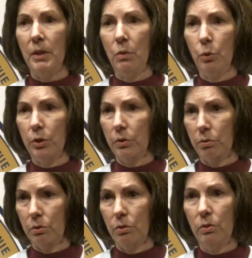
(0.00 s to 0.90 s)
being
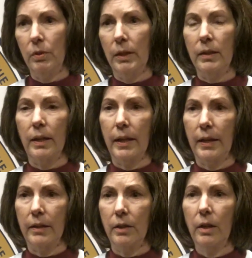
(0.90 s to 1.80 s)
worked through, and I
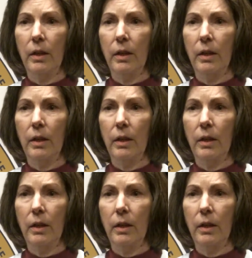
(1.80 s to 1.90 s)
had